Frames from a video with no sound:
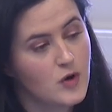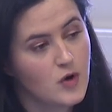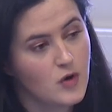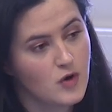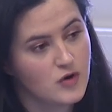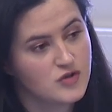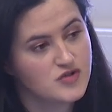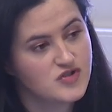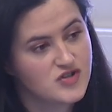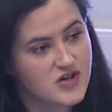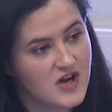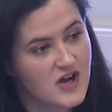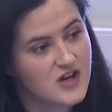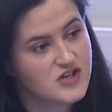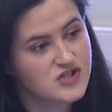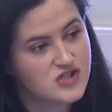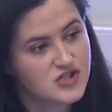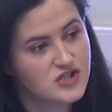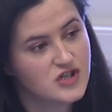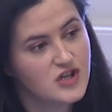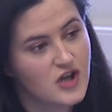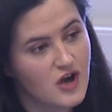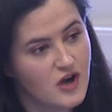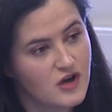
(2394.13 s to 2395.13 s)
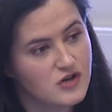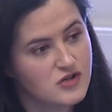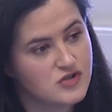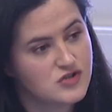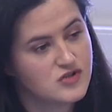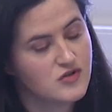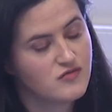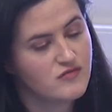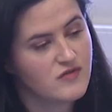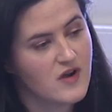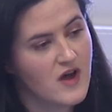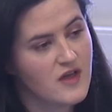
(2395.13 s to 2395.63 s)
contractual
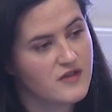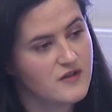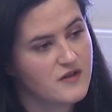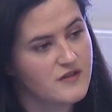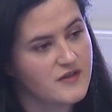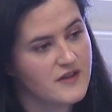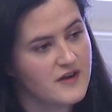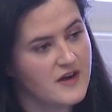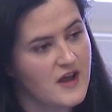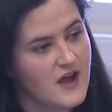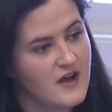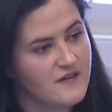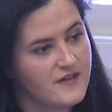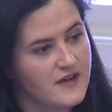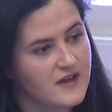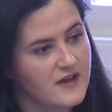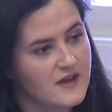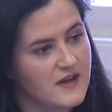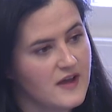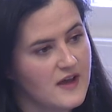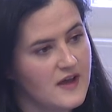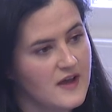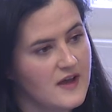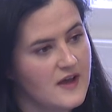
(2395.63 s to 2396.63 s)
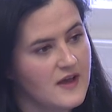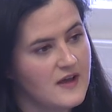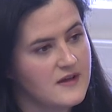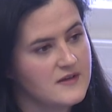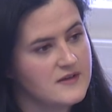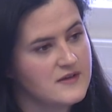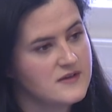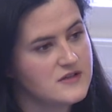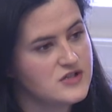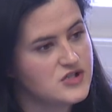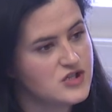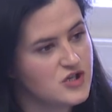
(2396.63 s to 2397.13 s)
hours rather than having a
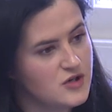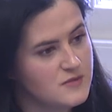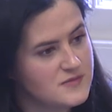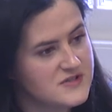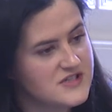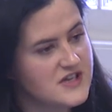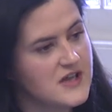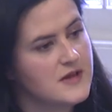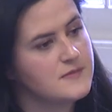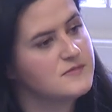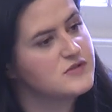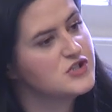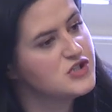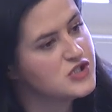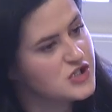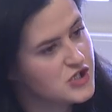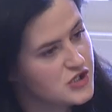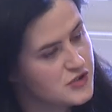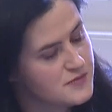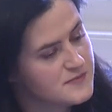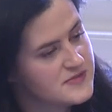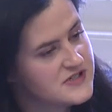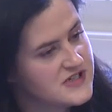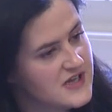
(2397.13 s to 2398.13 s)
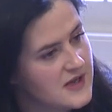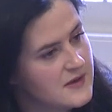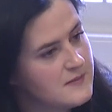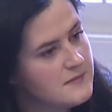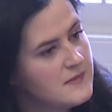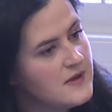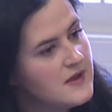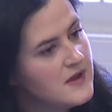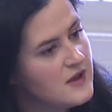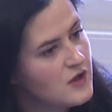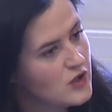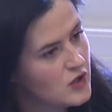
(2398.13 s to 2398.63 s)
term time to term
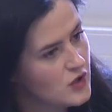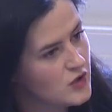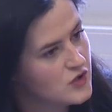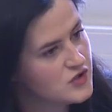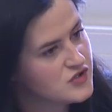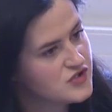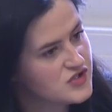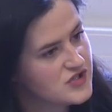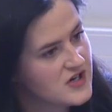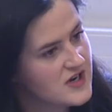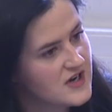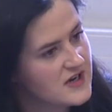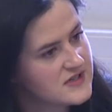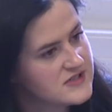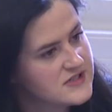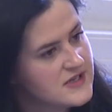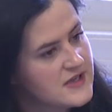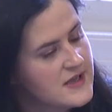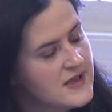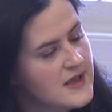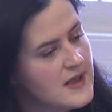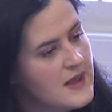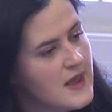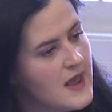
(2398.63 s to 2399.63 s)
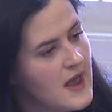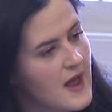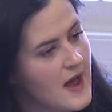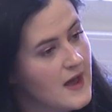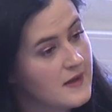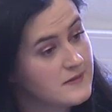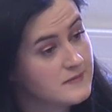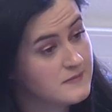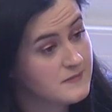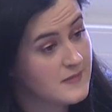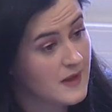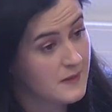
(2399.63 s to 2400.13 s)
time contract.
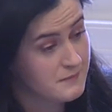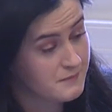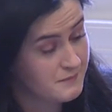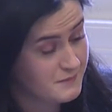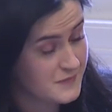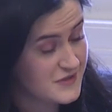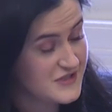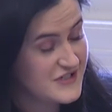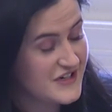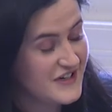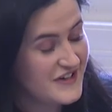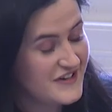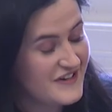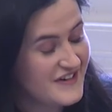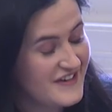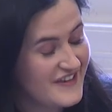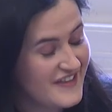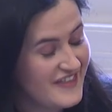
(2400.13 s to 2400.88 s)
And I'm particularly